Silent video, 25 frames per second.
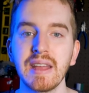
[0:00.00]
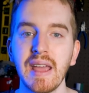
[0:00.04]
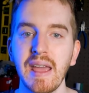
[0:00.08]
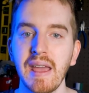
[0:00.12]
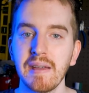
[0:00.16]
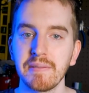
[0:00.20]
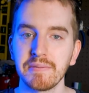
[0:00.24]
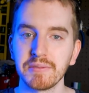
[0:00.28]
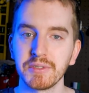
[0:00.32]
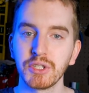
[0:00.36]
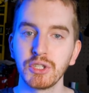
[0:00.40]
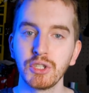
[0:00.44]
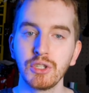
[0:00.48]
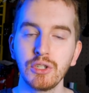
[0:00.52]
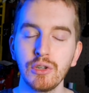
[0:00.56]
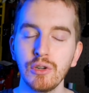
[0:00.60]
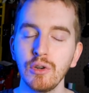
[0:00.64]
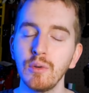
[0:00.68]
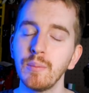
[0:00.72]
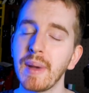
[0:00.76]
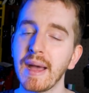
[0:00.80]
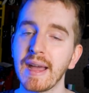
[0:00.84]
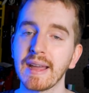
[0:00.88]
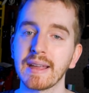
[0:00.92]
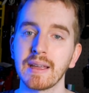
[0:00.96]
to have
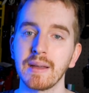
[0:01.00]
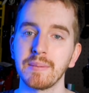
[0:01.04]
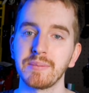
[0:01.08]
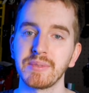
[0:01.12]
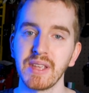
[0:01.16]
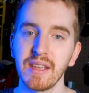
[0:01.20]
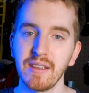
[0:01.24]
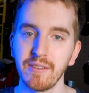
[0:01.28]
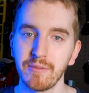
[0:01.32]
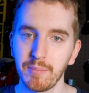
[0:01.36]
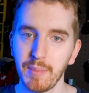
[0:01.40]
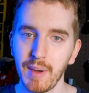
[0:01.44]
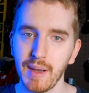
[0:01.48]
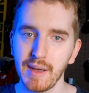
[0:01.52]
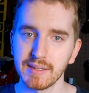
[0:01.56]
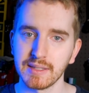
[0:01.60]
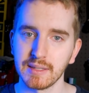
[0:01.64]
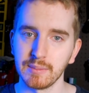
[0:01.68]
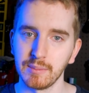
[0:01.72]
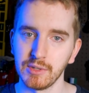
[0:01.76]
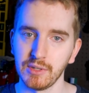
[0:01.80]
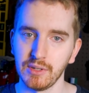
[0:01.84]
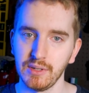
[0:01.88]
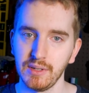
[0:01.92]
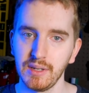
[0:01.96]
two backups if
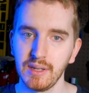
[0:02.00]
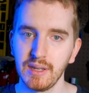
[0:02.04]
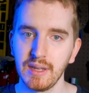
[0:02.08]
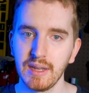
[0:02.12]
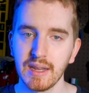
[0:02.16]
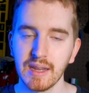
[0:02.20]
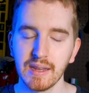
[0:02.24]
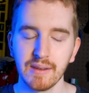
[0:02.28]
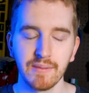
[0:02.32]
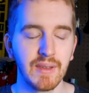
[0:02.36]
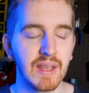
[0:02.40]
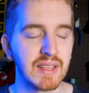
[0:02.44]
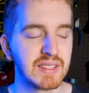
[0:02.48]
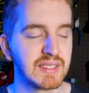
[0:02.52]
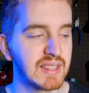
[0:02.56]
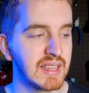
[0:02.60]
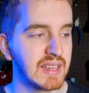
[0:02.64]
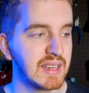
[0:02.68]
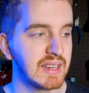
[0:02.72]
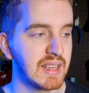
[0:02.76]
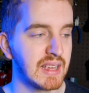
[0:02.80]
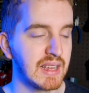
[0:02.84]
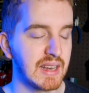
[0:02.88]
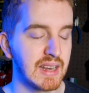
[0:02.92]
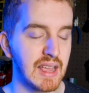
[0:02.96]
possible.
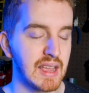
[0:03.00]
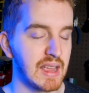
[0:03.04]
Investing in